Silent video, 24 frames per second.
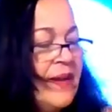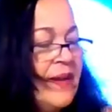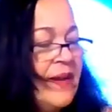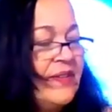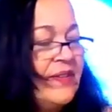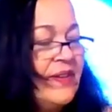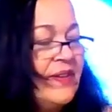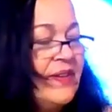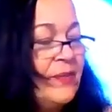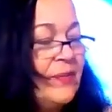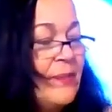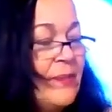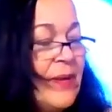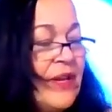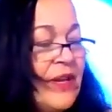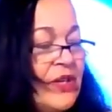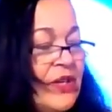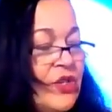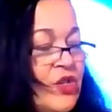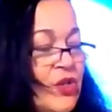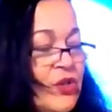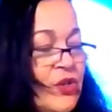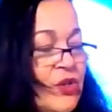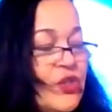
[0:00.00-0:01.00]
It says
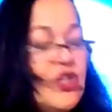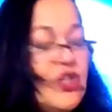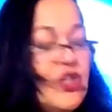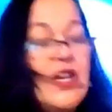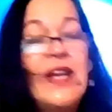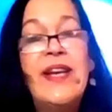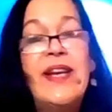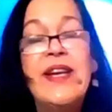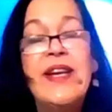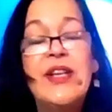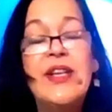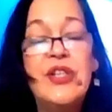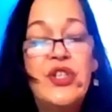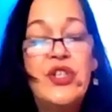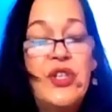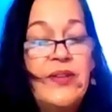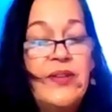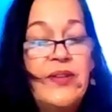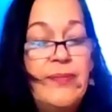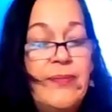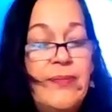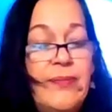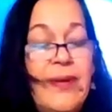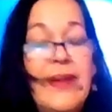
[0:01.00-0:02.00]
major
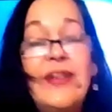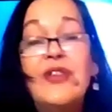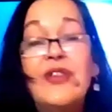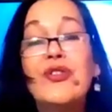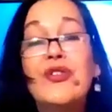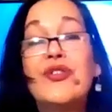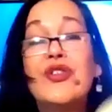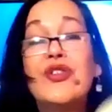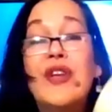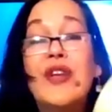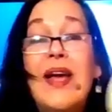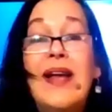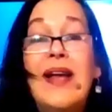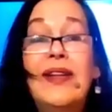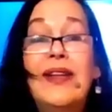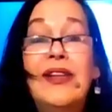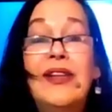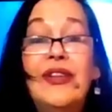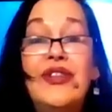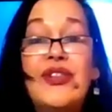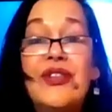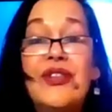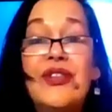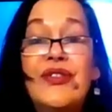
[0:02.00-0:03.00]
changes, major
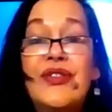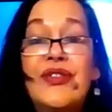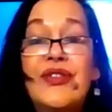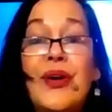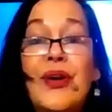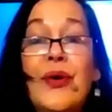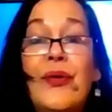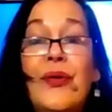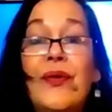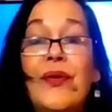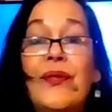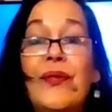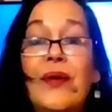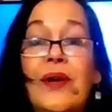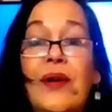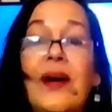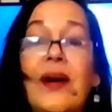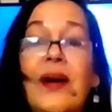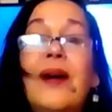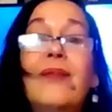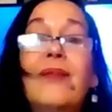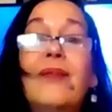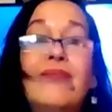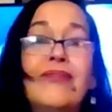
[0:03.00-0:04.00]
challenges to
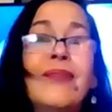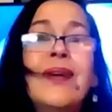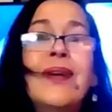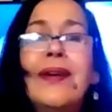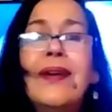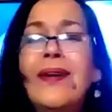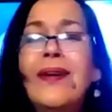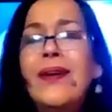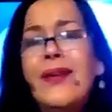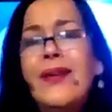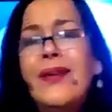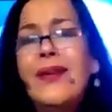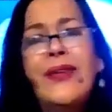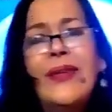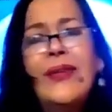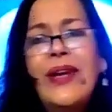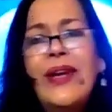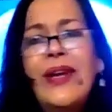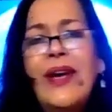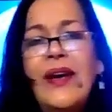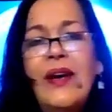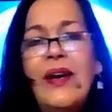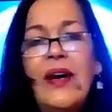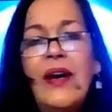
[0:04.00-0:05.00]
overcome. So
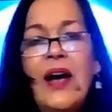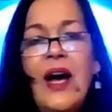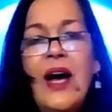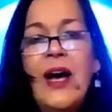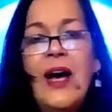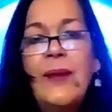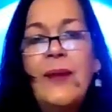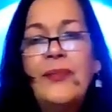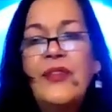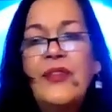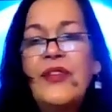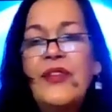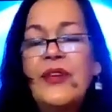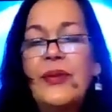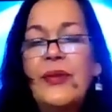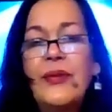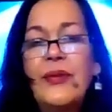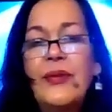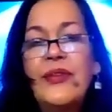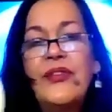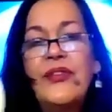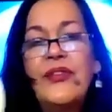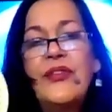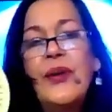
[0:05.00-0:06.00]
yeah,
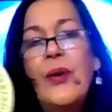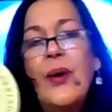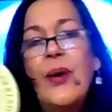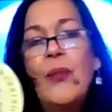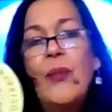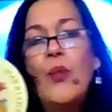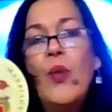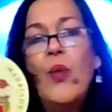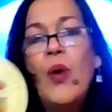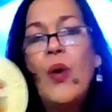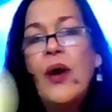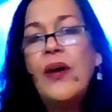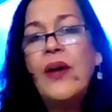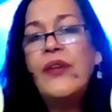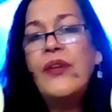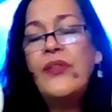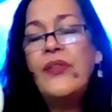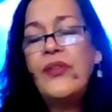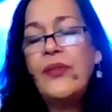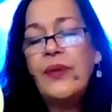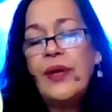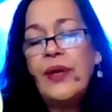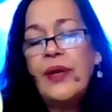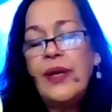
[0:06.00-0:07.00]
obstacles. So I'm
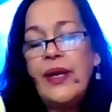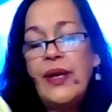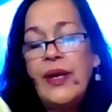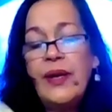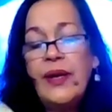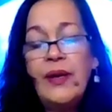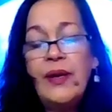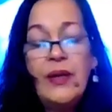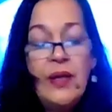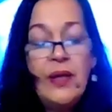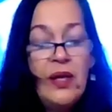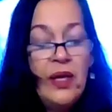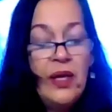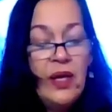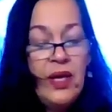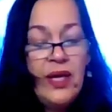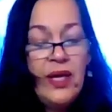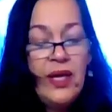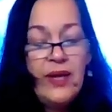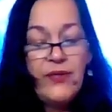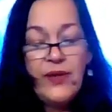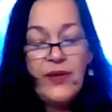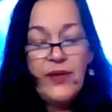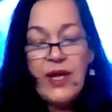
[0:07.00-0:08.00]
wondering
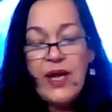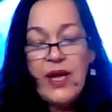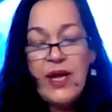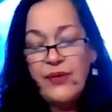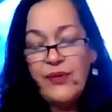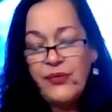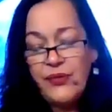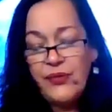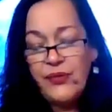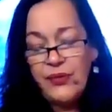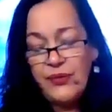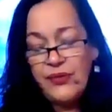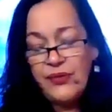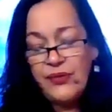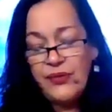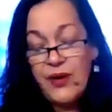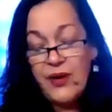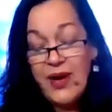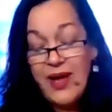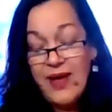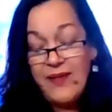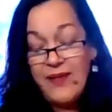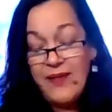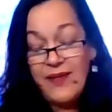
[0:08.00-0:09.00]
if Cancers
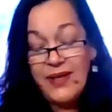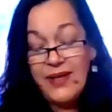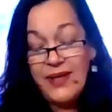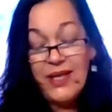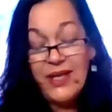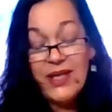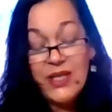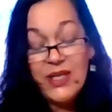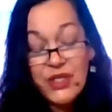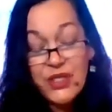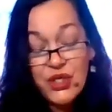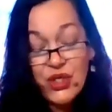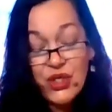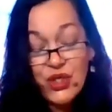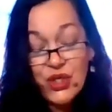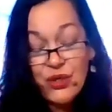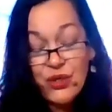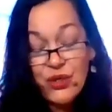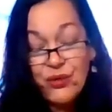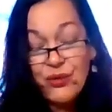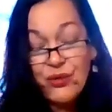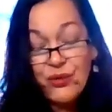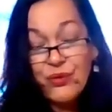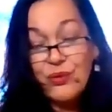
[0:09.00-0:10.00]
are having
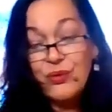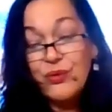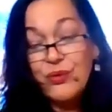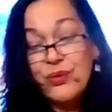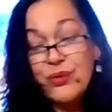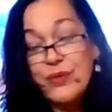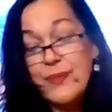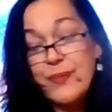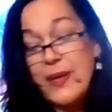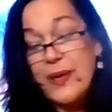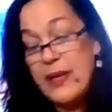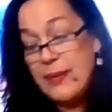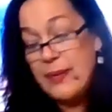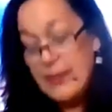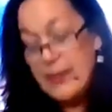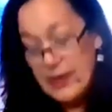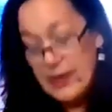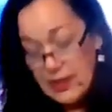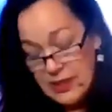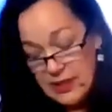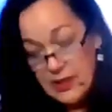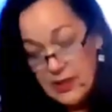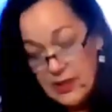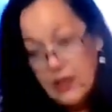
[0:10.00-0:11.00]
issues
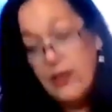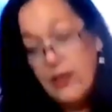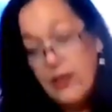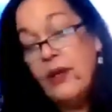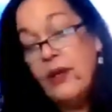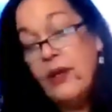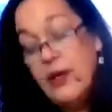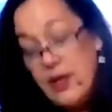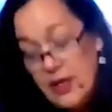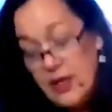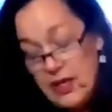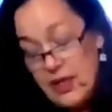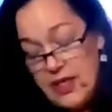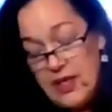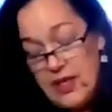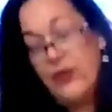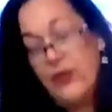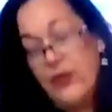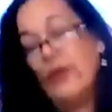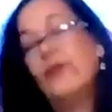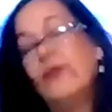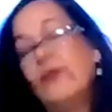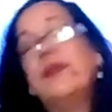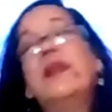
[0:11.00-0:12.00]
maybe
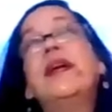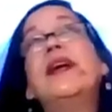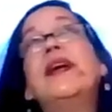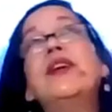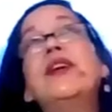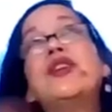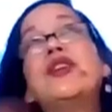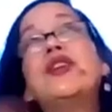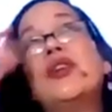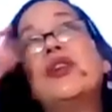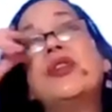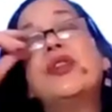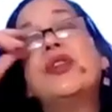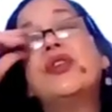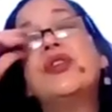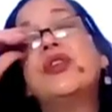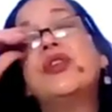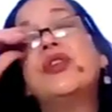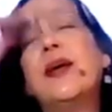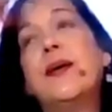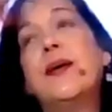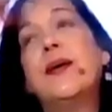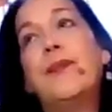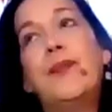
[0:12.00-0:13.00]
in their
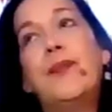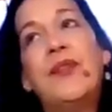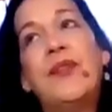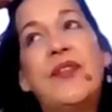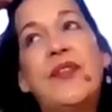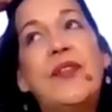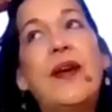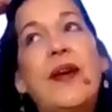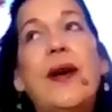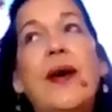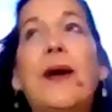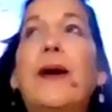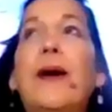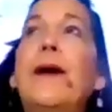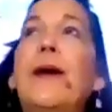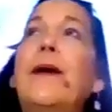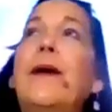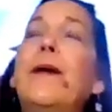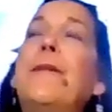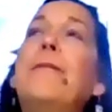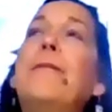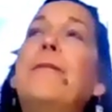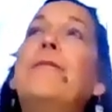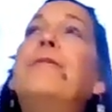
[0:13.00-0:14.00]
relationships.
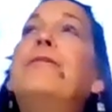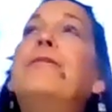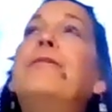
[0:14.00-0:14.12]
I